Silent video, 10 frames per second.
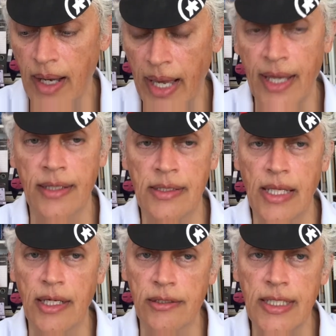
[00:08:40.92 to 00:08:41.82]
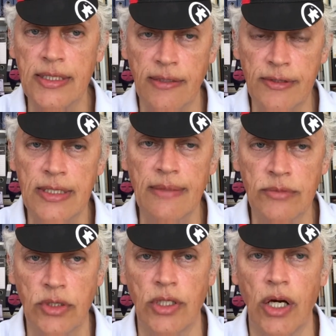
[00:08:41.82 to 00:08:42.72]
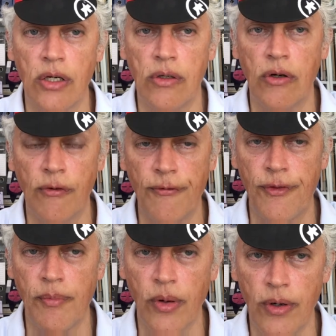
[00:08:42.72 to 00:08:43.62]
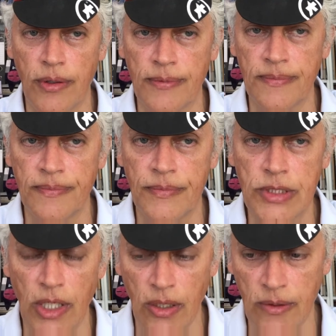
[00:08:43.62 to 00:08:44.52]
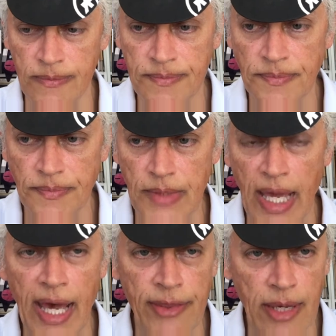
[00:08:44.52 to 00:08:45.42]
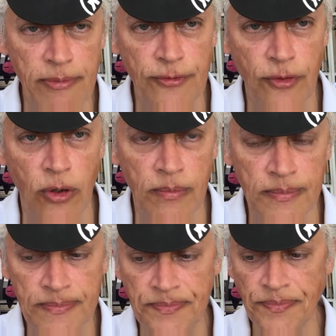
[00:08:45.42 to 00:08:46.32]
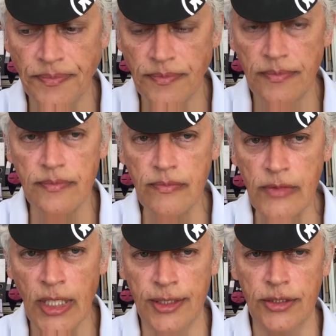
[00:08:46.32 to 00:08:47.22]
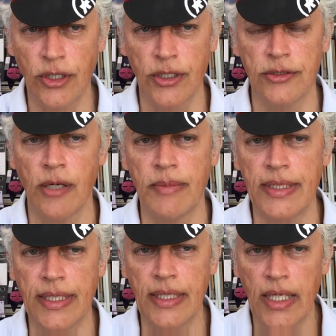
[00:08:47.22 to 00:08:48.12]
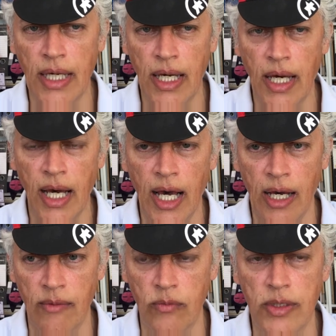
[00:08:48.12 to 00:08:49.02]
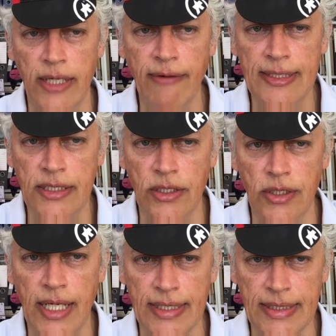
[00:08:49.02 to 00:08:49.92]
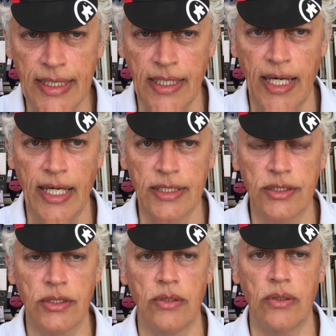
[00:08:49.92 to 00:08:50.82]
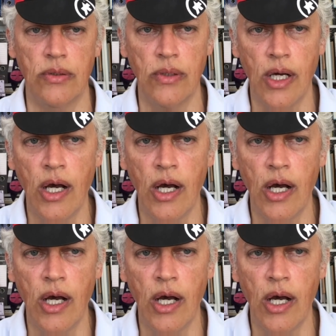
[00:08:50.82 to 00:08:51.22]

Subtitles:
And their careers have seemed to go off the boil. So how they perform at the Tour de Romandie will give us a good idea as to